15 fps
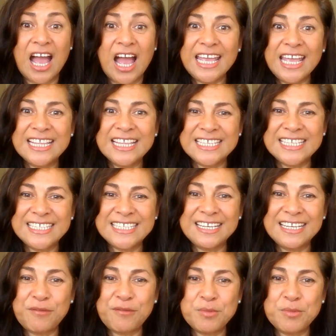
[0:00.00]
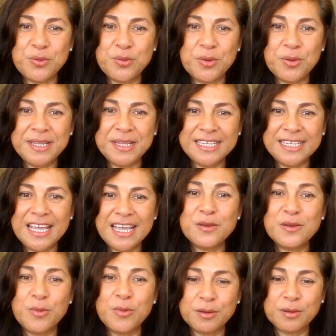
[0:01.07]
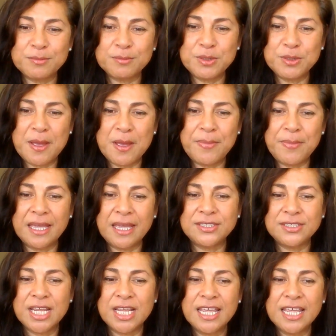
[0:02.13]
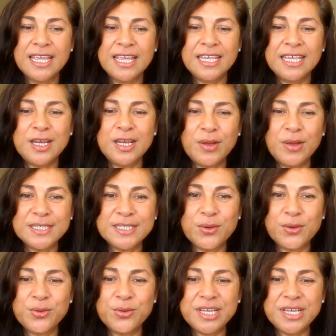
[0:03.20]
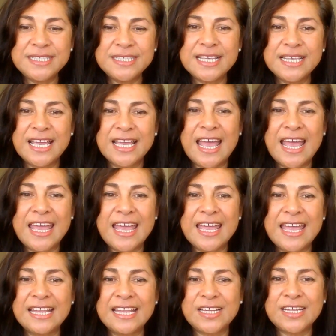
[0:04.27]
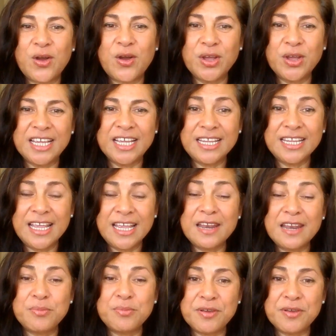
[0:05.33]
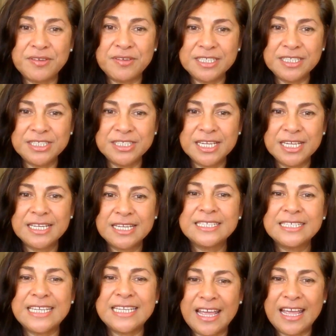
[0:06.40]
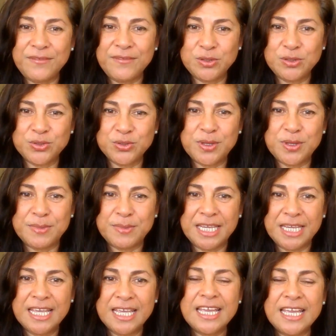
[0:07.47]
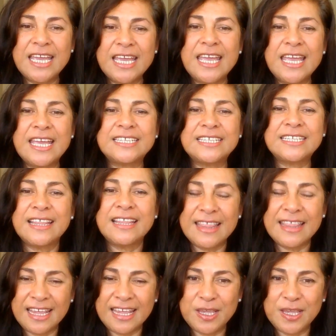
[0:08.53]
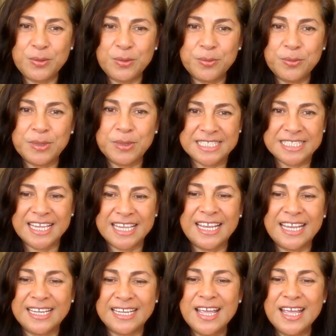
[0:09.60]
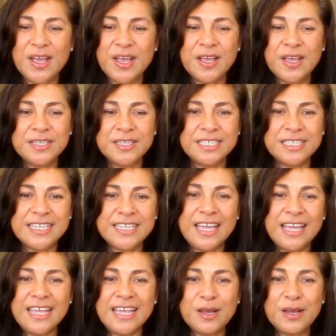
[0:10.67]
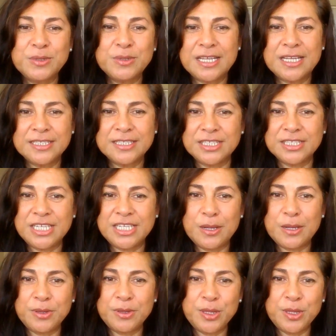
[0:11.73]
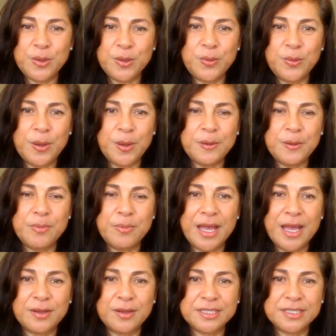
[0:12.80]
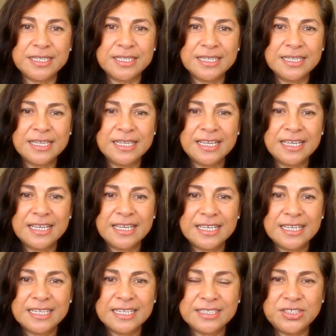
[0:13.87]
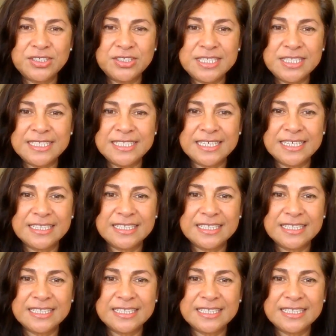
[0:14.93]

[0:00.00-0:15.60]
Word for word: Hi, this is Lilly from Vermont, and welcome to my page. It's always an honor, a privilege to have you join me, and thank you once again. Today, I would like to share with you about just